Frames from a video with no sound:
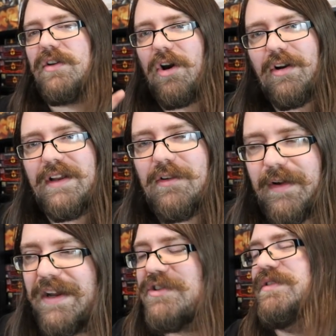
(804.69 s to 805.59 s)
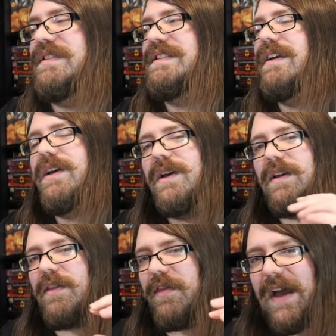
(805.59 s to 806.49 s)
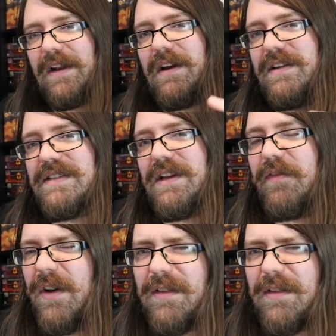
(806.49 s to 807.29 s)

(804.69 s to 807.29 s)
card interactions, that kind of stuff.